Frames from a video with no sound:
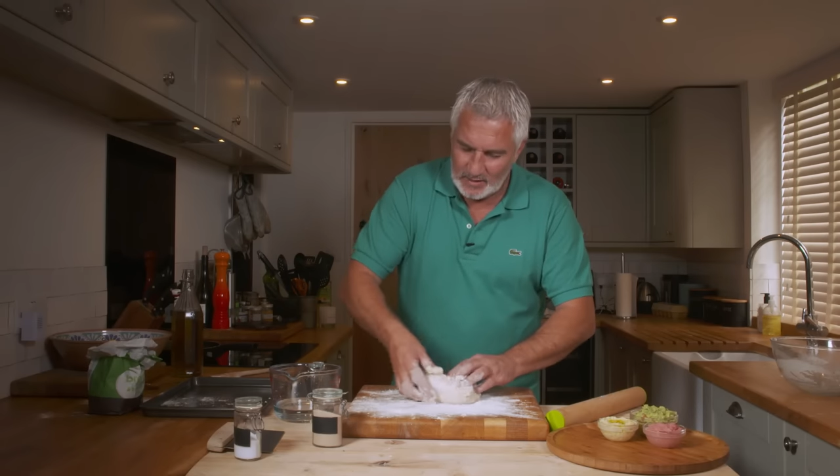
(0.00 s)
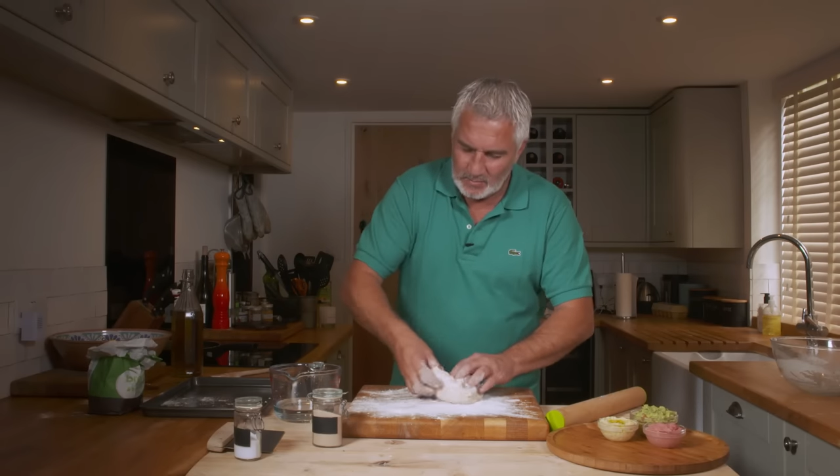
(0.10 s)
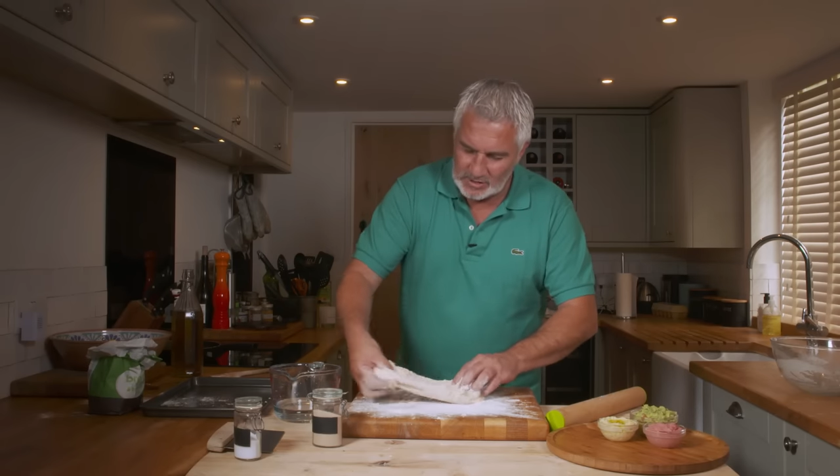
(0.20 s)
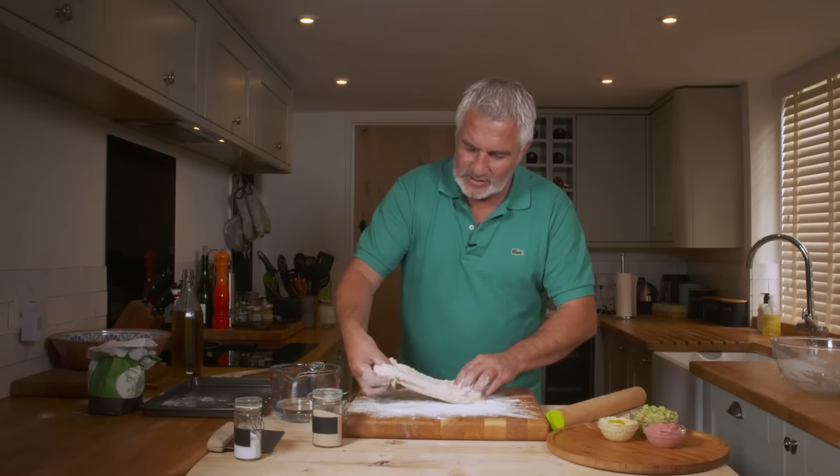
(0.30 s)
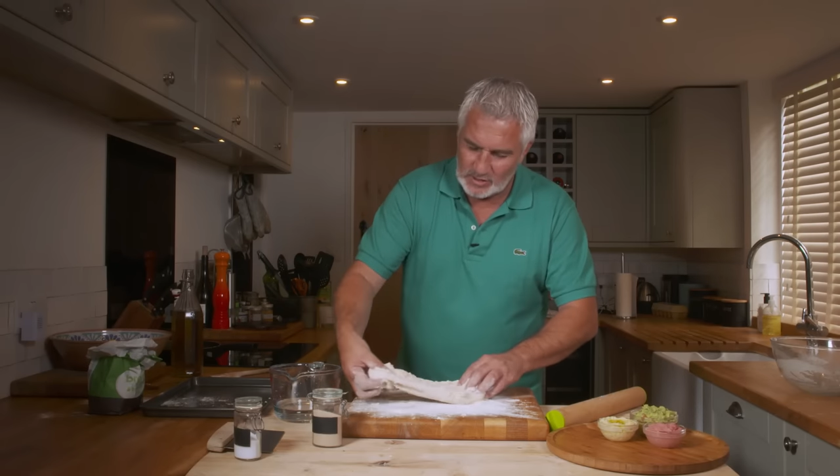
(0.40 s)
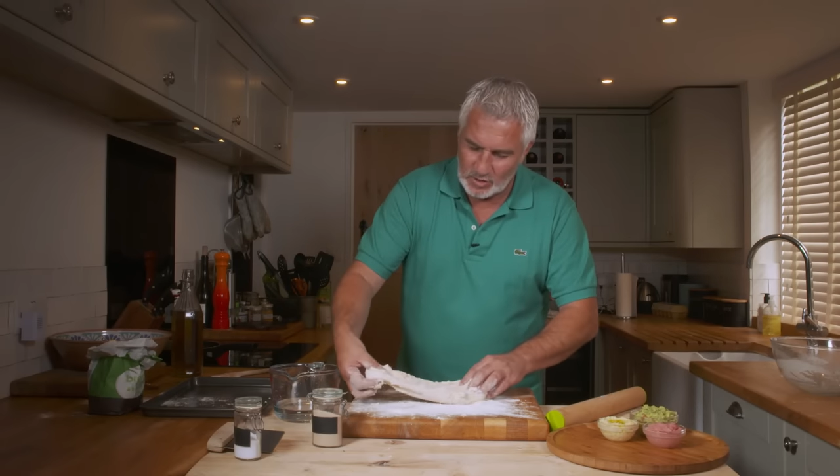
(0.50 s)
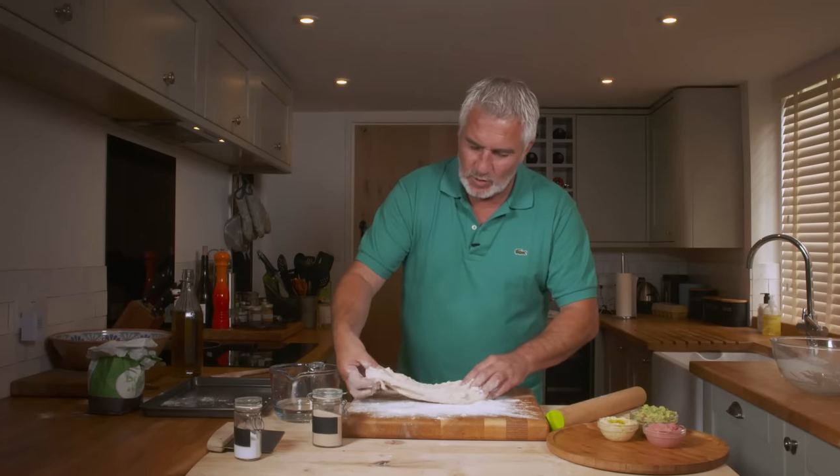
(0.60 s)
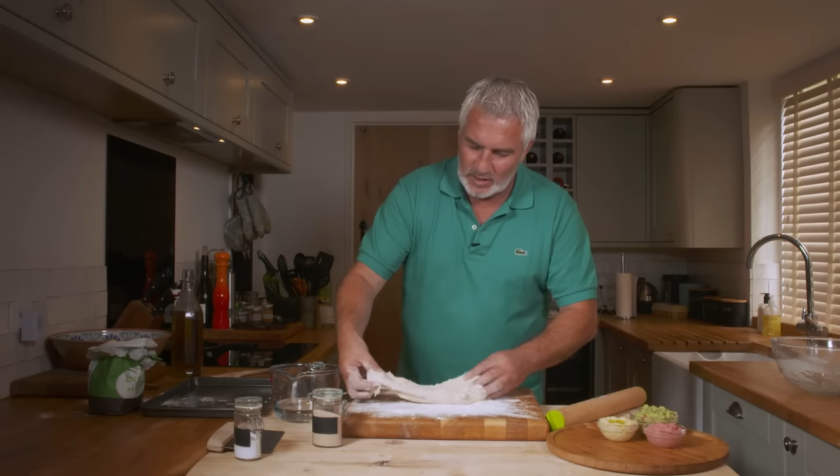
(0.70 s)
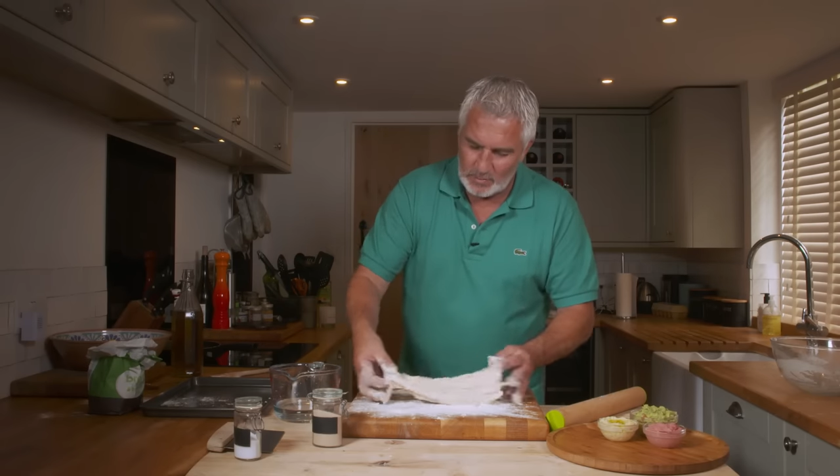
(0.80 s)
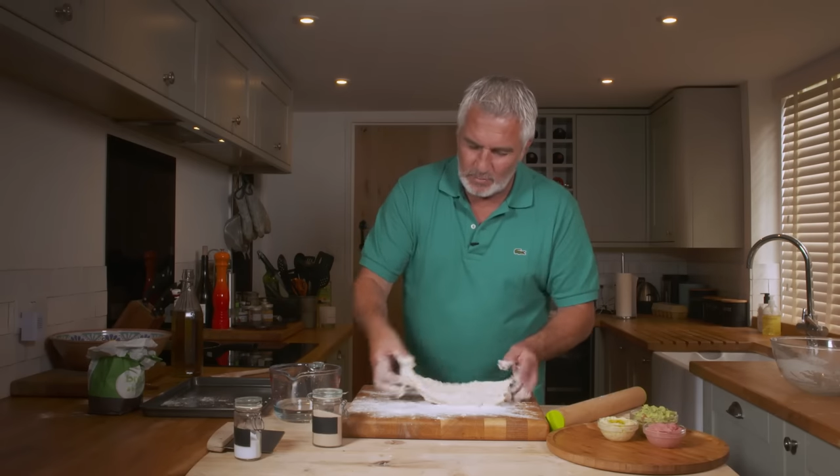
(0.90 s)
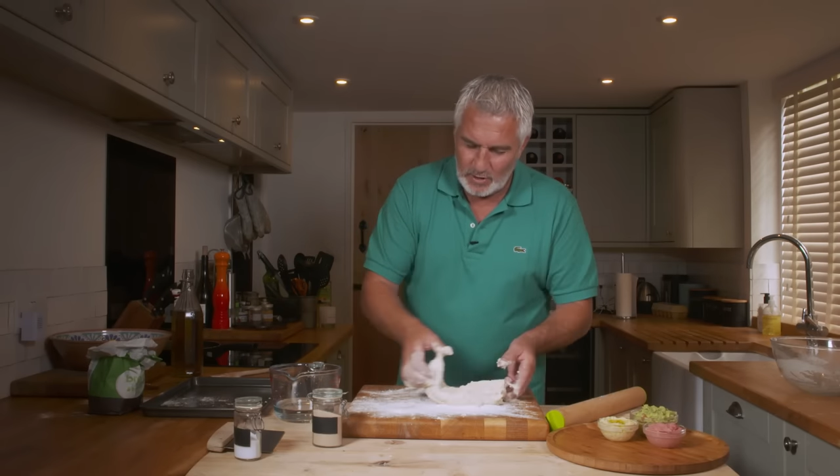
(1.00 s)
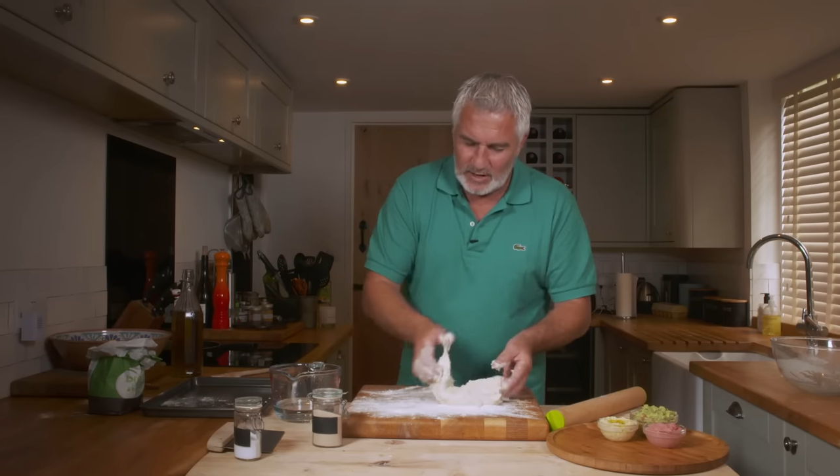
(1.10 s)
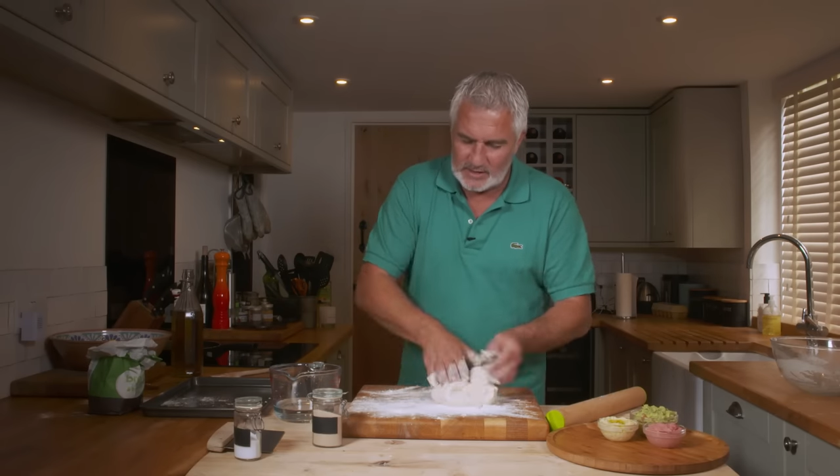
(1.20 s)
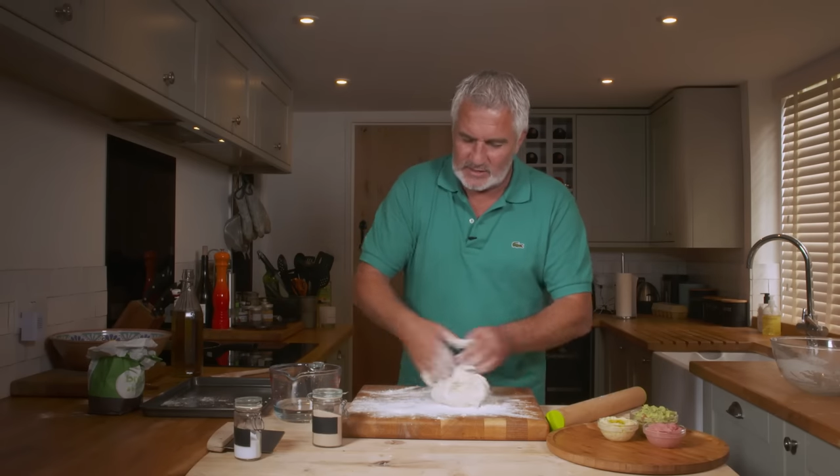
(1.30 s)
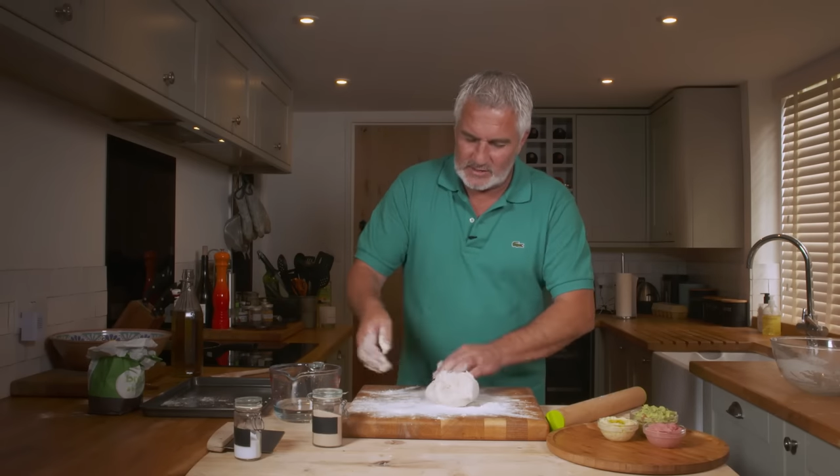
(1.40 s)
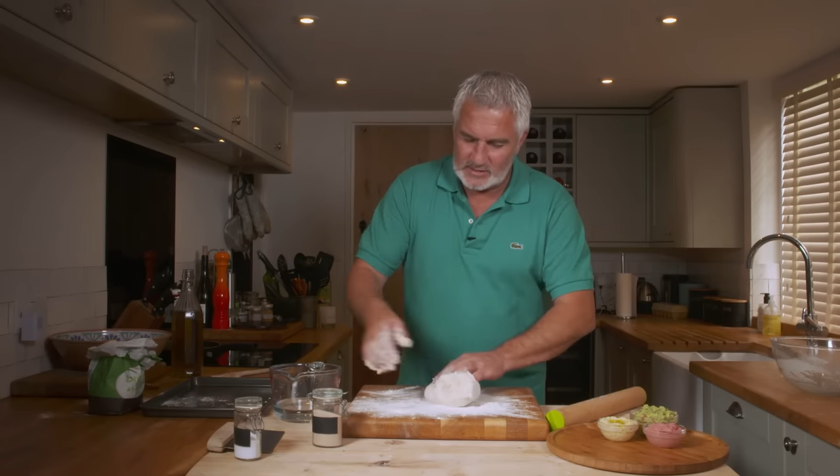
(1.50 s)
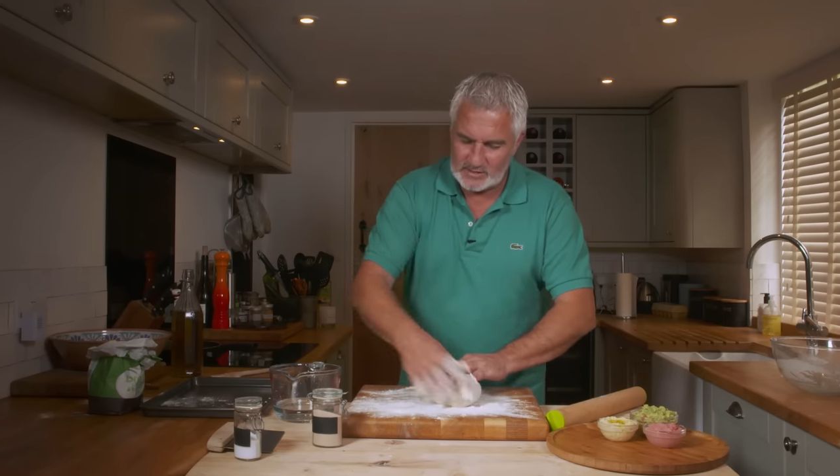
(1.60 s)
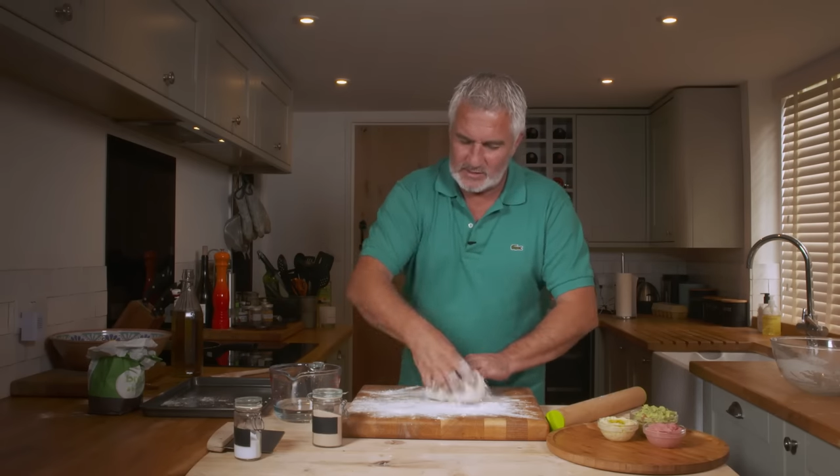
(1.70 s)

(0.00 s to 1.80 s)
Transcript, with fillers: But you see how quick it breaks?